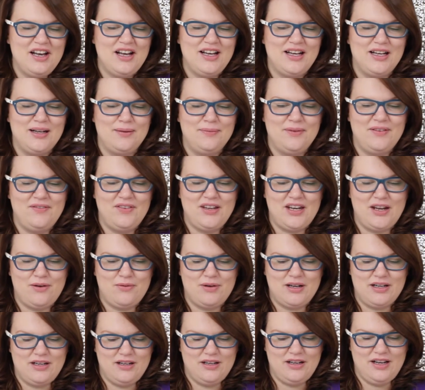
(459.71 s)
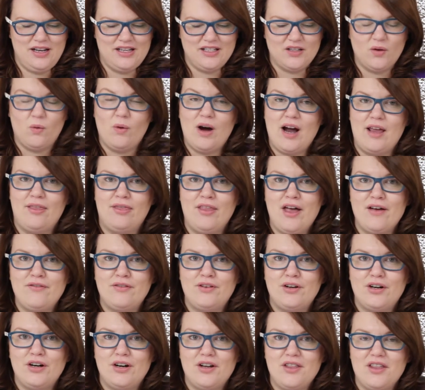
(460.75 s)
If anyone is a wine
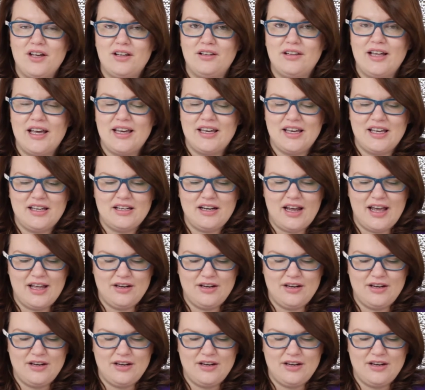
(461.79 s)
lover, they'll like it.